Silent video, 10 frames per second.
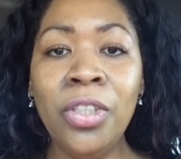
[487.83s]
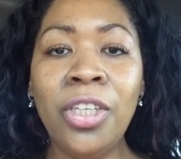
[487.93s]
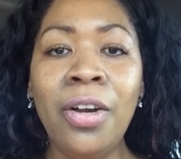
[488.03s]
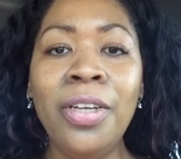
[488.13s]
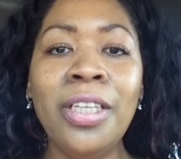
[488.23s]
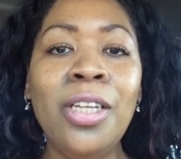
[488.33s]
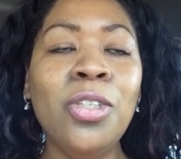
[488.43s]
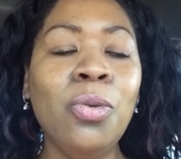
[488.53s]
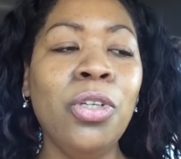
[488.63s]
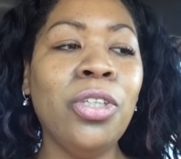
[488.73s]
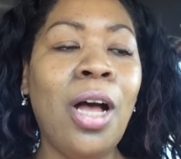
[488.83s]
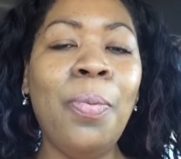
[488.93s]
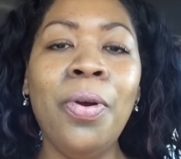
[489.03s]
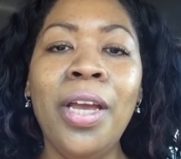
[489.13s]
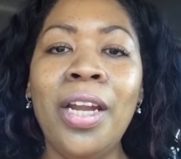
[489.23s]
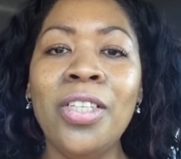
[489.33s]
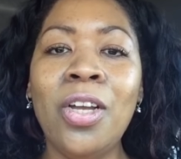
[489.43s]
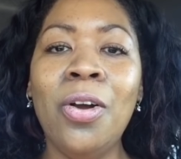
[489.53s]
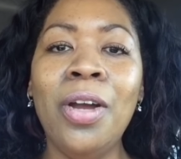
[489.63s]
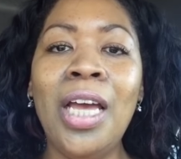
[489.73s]
Sherry's an in-store shopper, and I
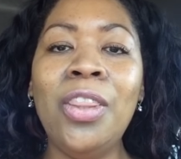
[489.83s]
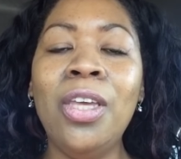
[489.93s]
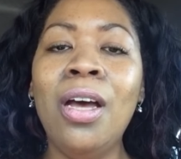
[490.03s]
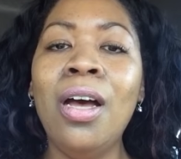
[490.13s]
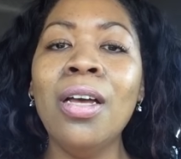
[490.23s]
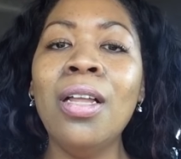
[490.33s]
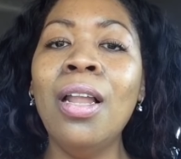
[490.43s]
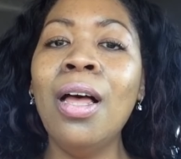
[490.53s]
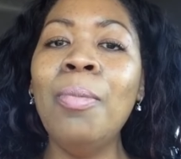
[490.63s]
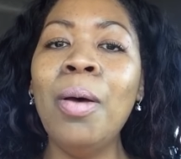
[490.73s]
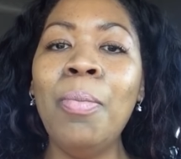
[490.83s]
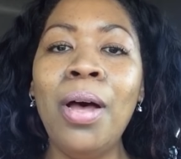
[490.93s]
saw her at the Hunt Club